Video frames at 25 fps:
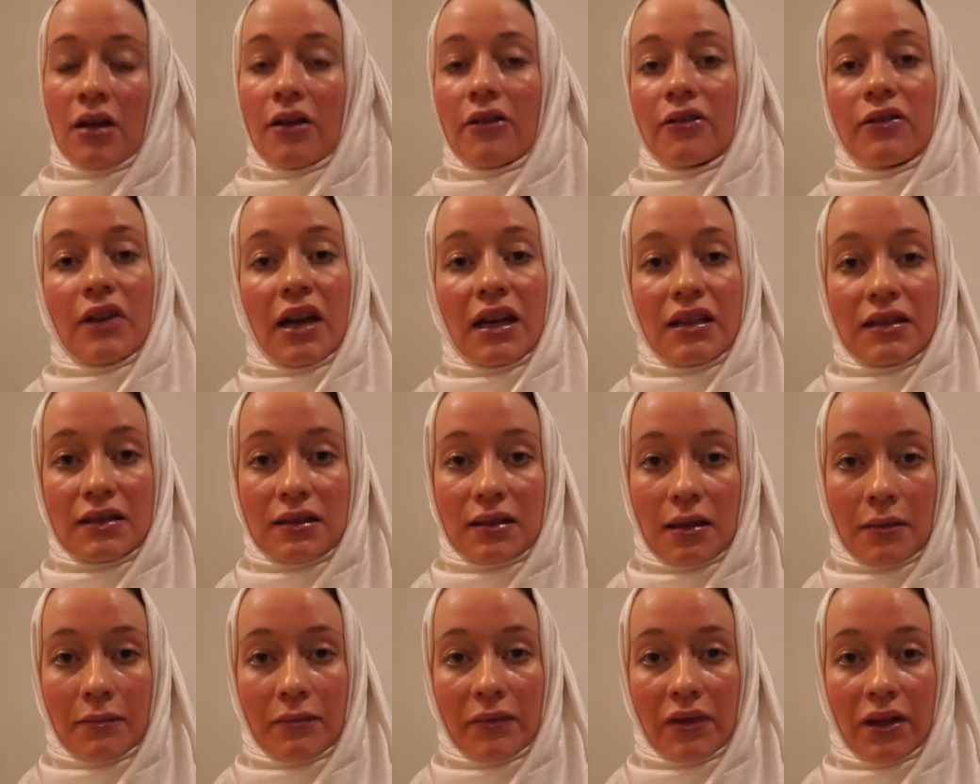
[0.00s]
find
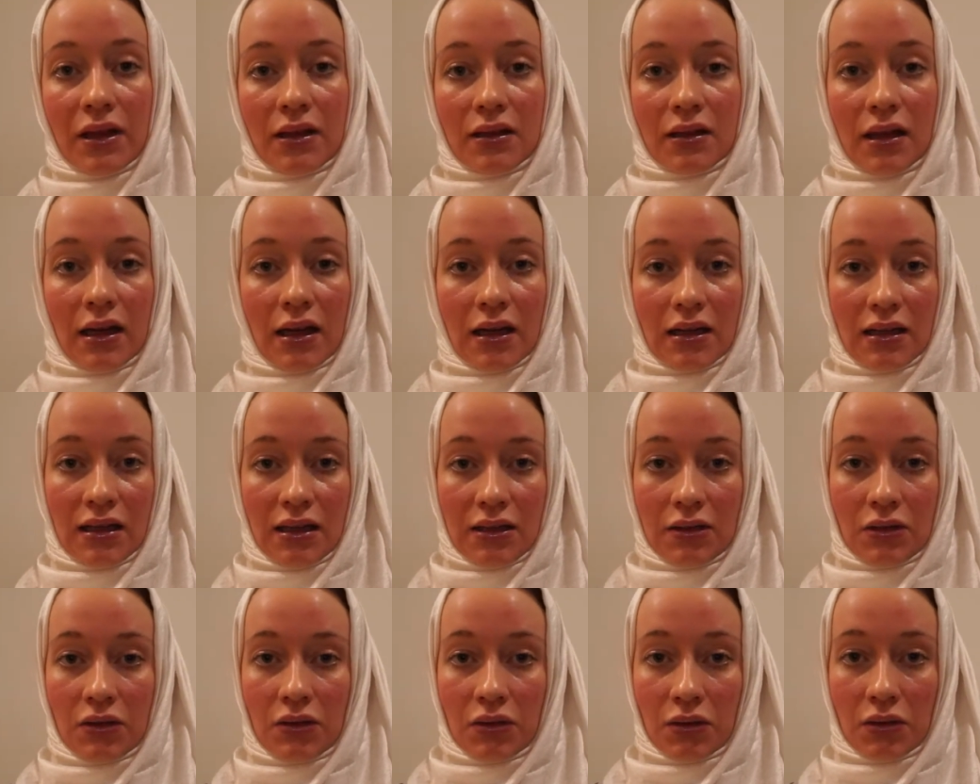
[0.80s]
something that I
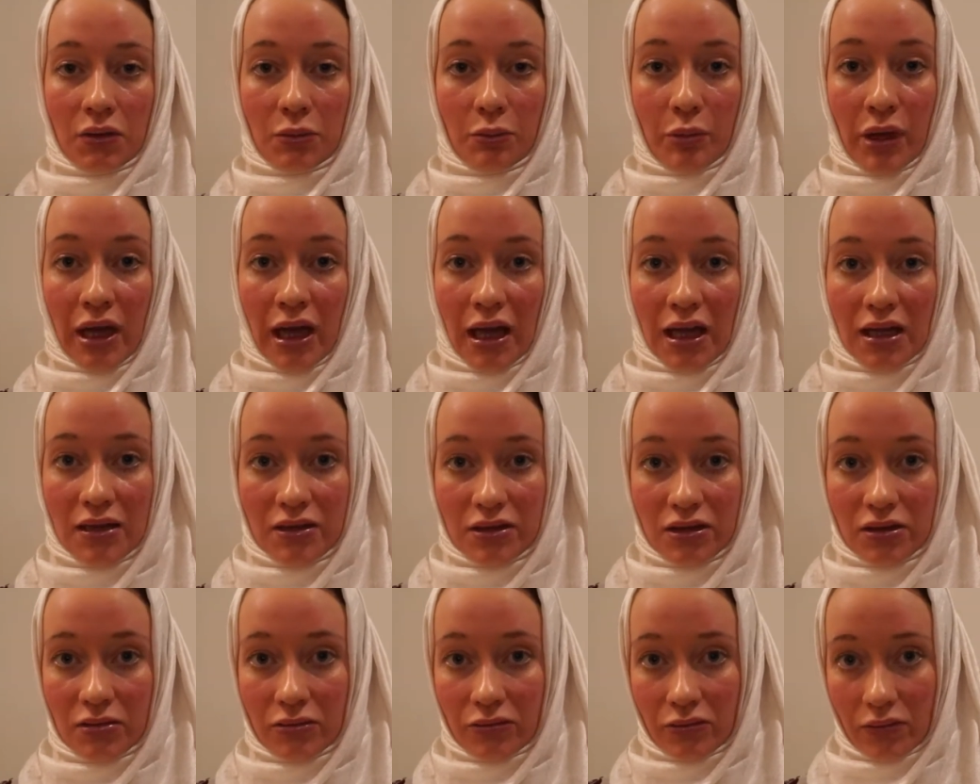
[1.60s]
need to
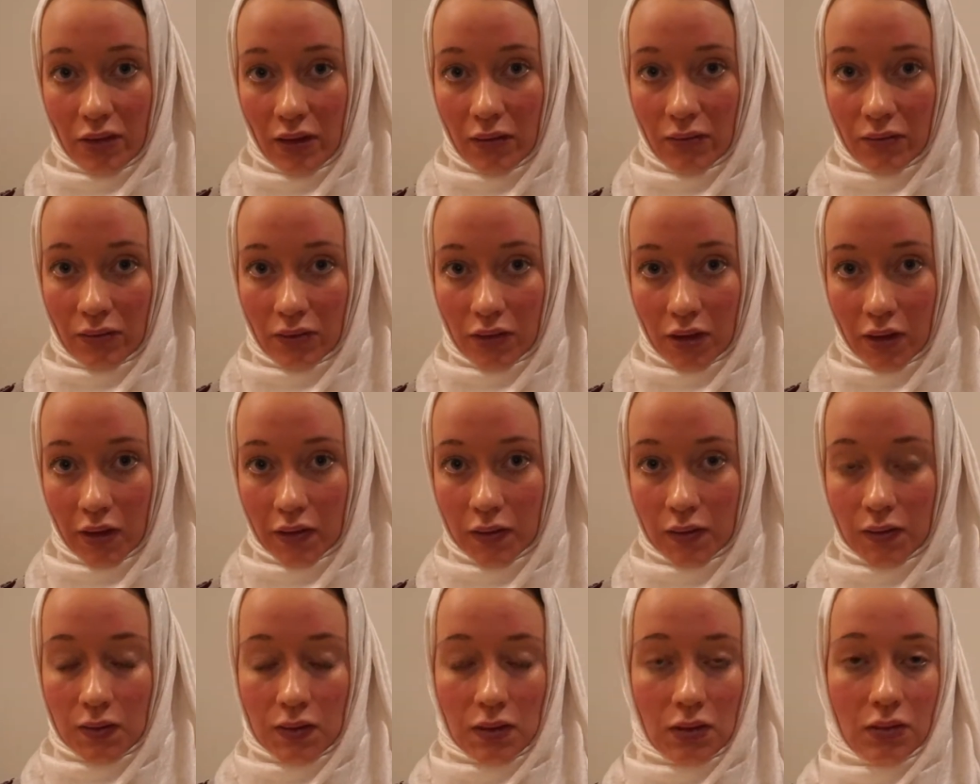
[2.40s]
page
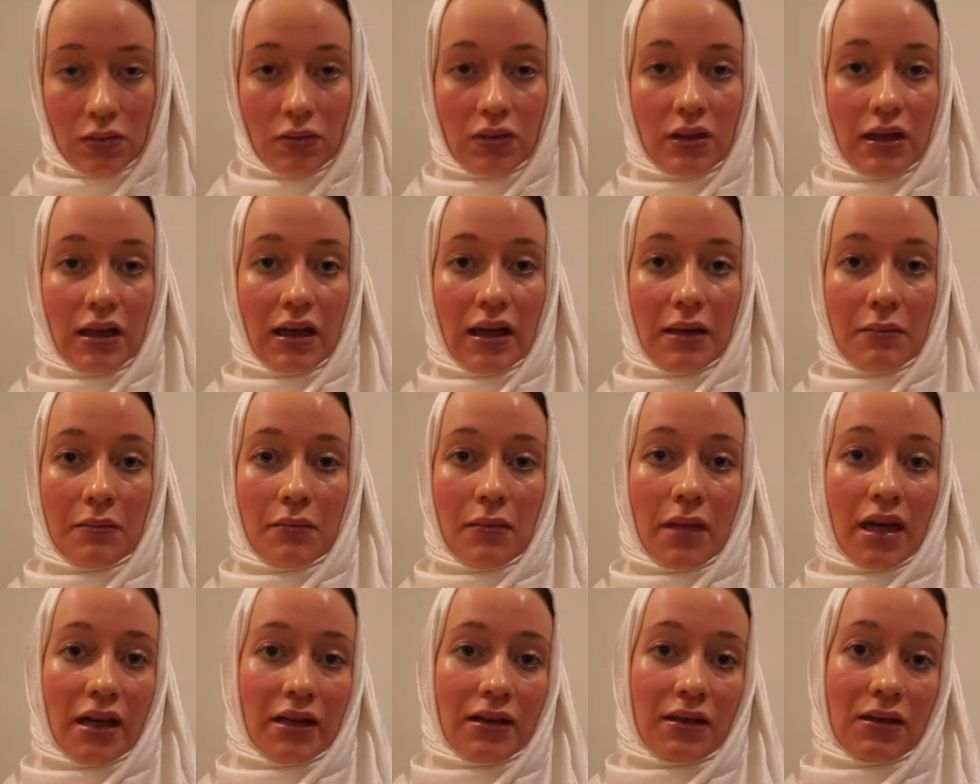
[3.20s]
reference to, then I
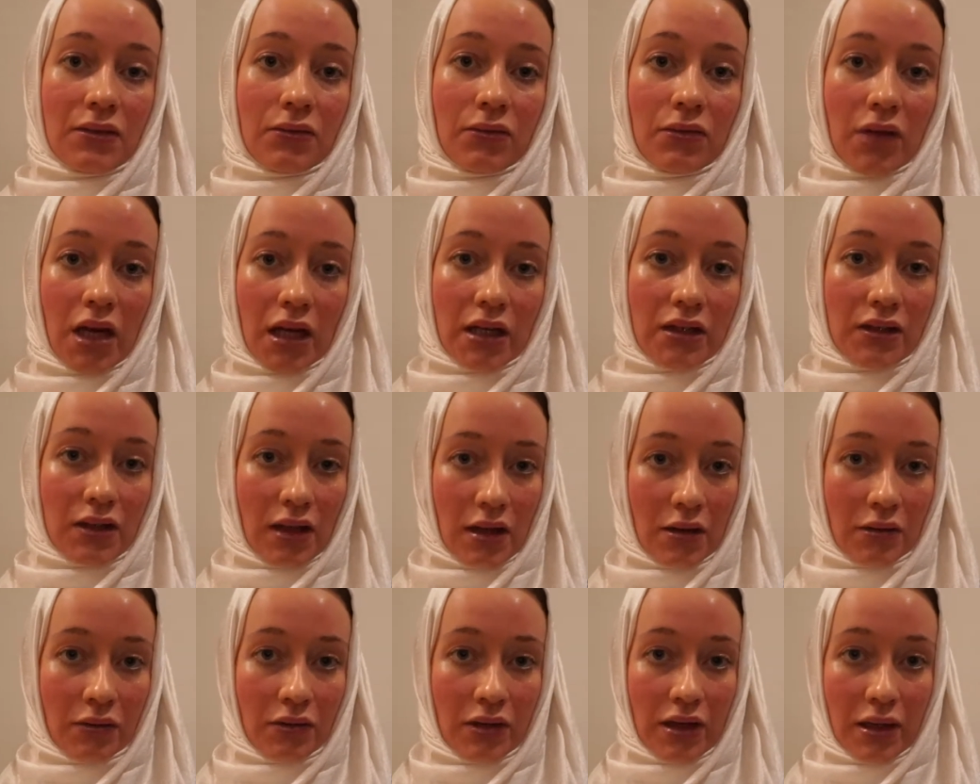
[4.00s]
might write
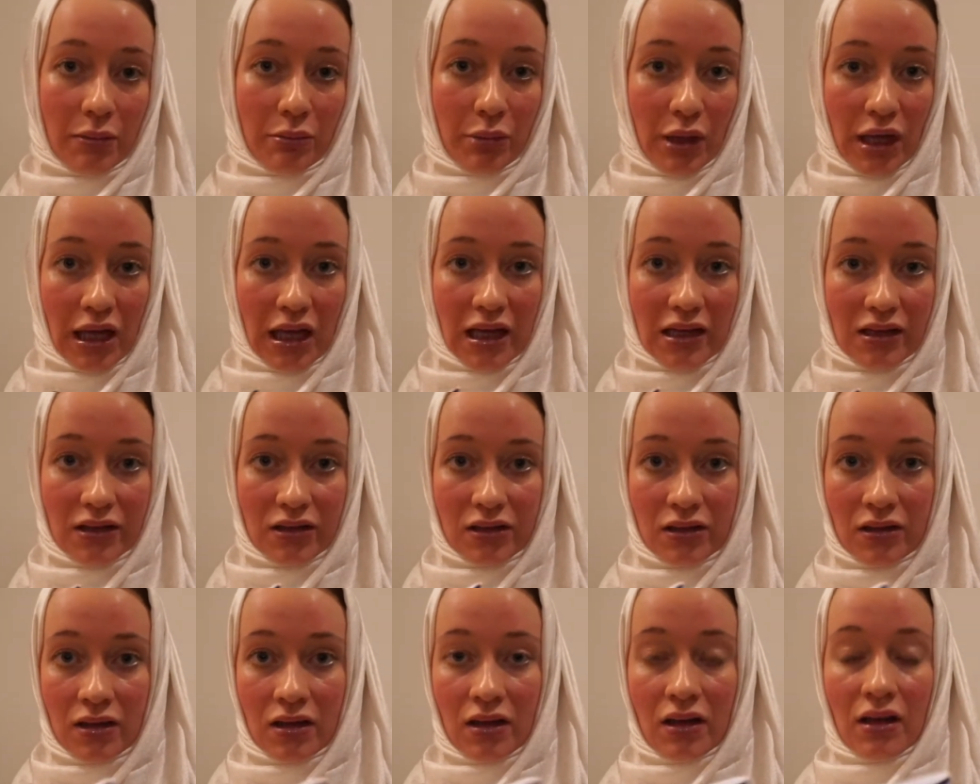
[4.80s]
down the
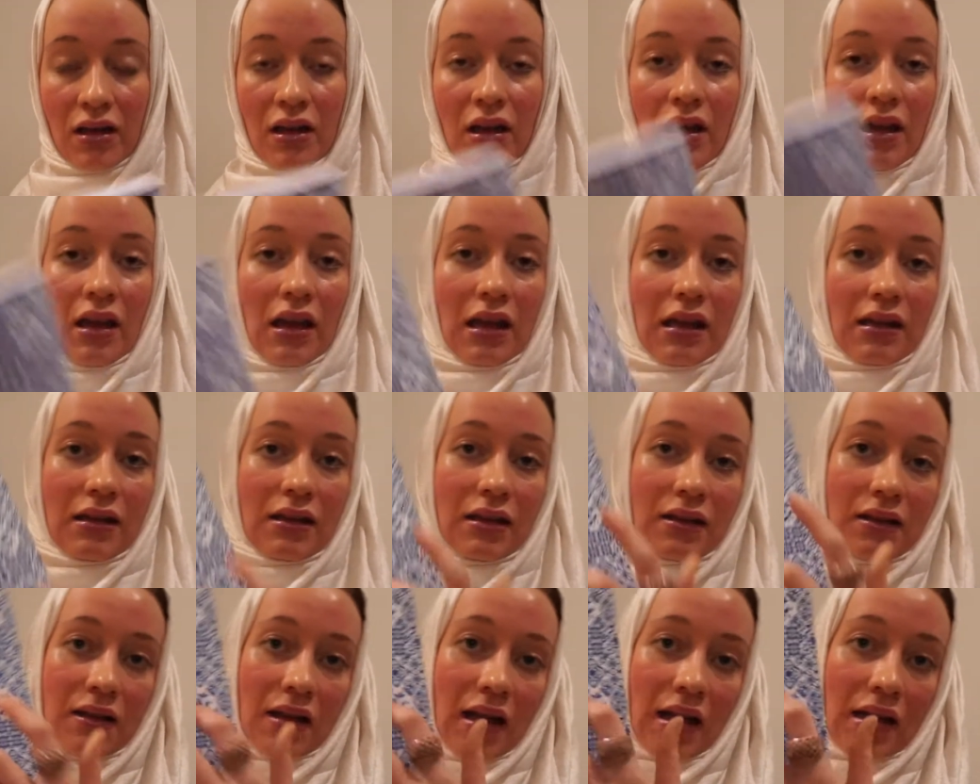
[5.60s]
page in
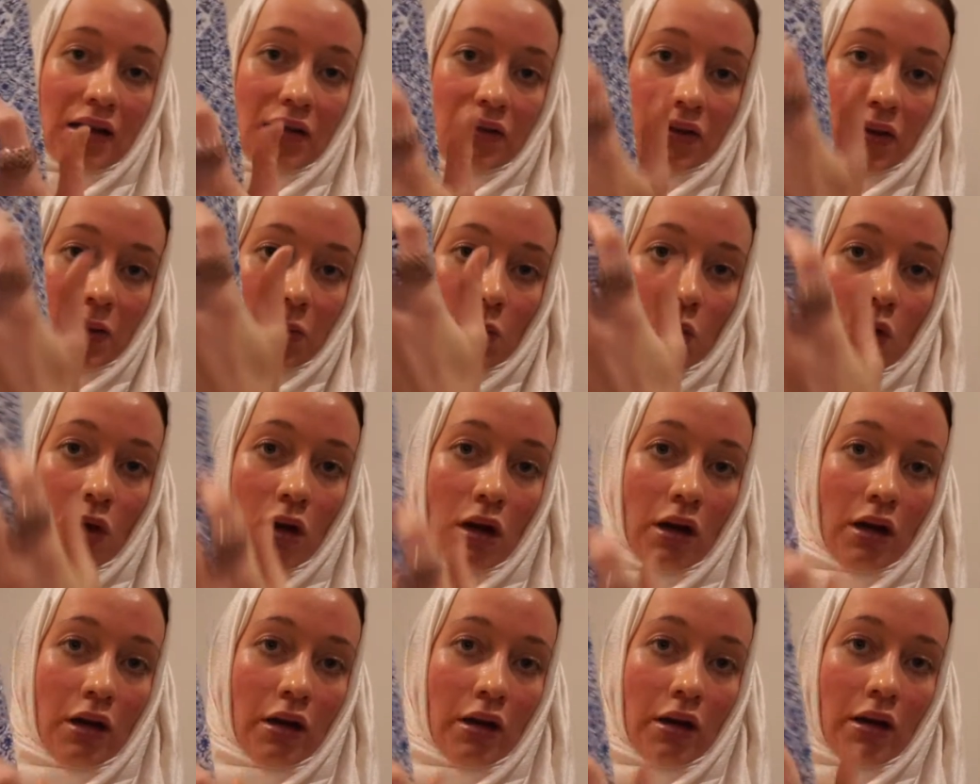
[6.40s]
these kind of
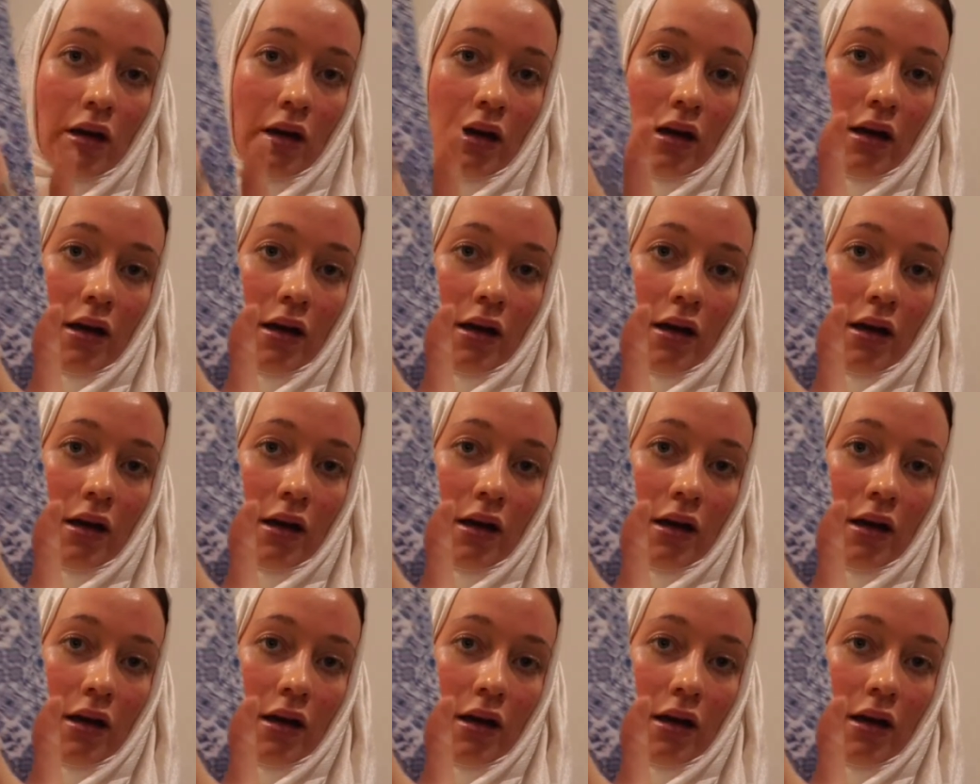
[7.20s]
smaller